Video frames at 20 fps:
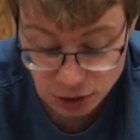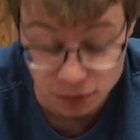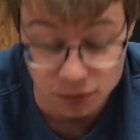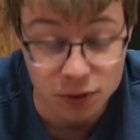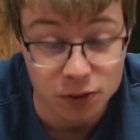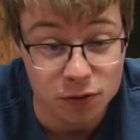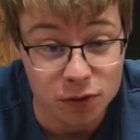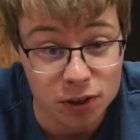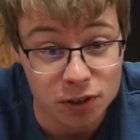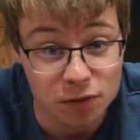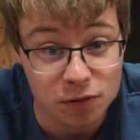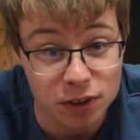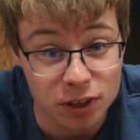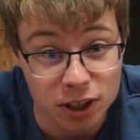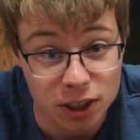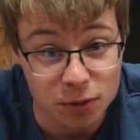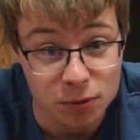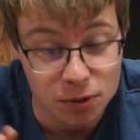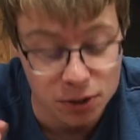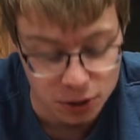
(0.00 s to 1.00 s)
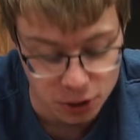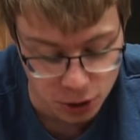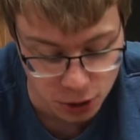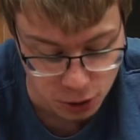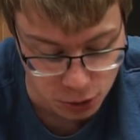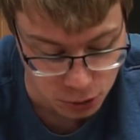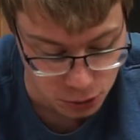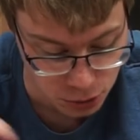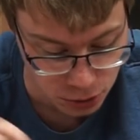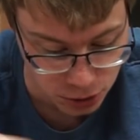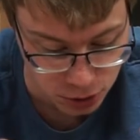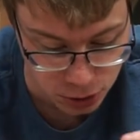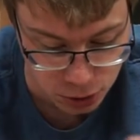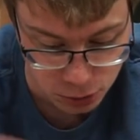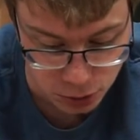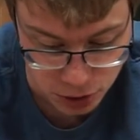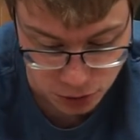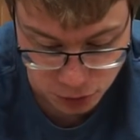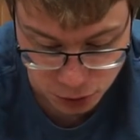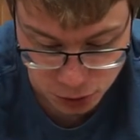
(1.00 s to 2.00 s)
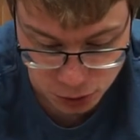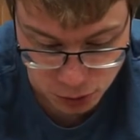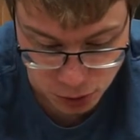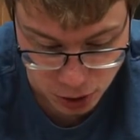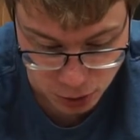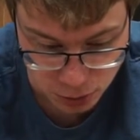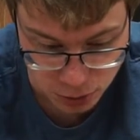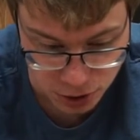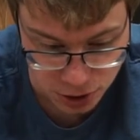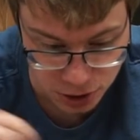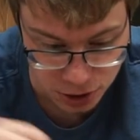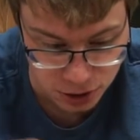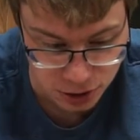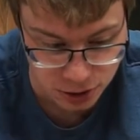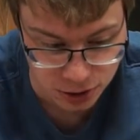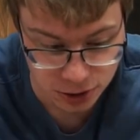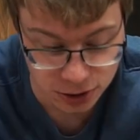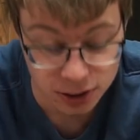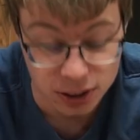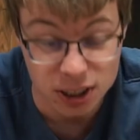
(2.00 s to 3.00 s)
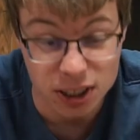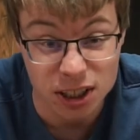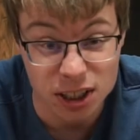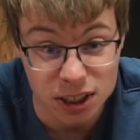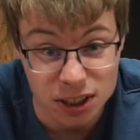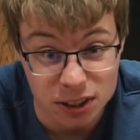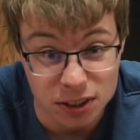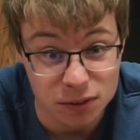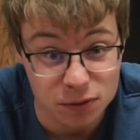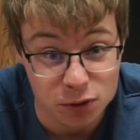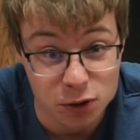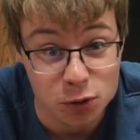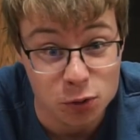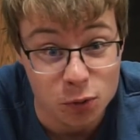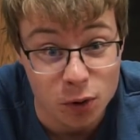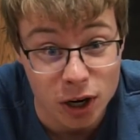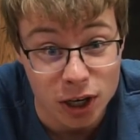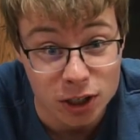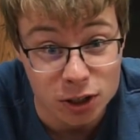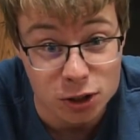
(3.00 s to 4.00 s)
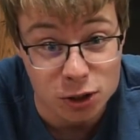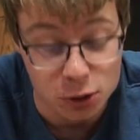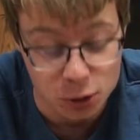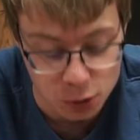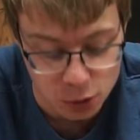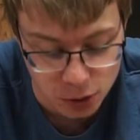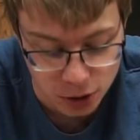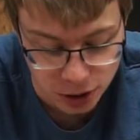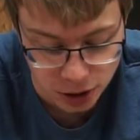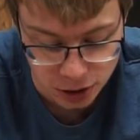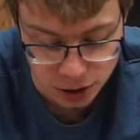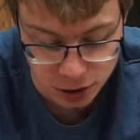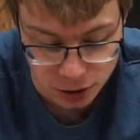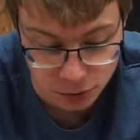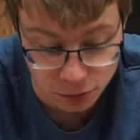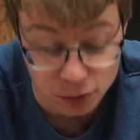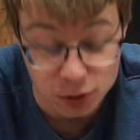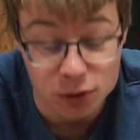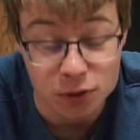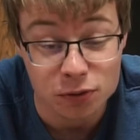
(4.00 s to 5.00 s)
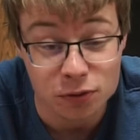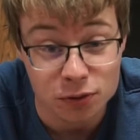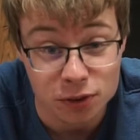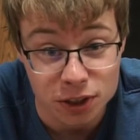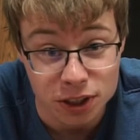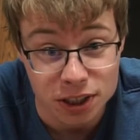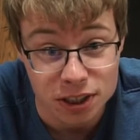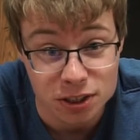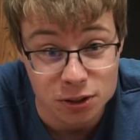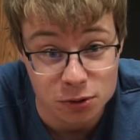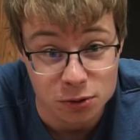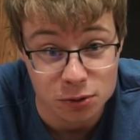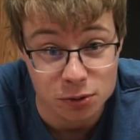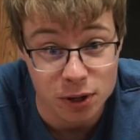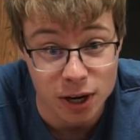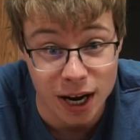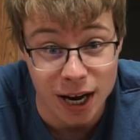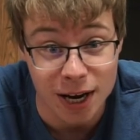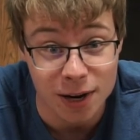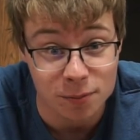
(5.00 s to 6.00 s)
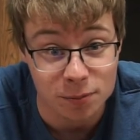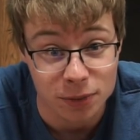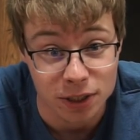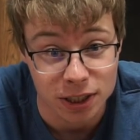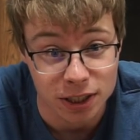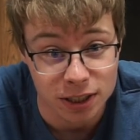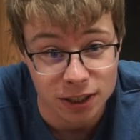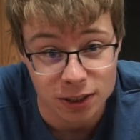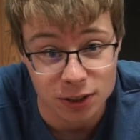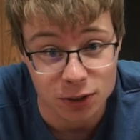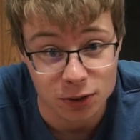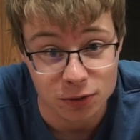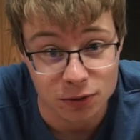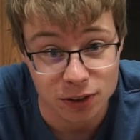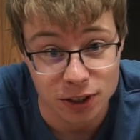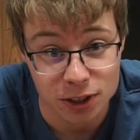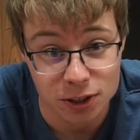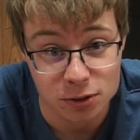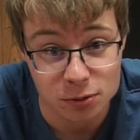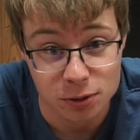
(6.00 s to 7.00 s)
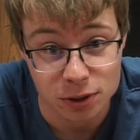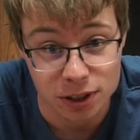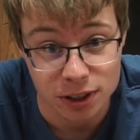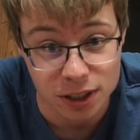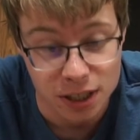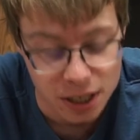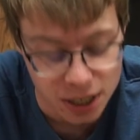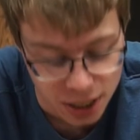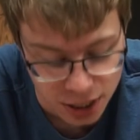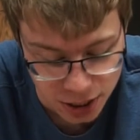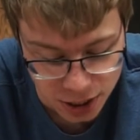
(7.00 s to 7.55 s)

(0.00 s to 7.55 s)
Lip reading: Feel free to fiddle around with the code, do whatever you want with it. If you want to, feel free to @ me over on Twitter.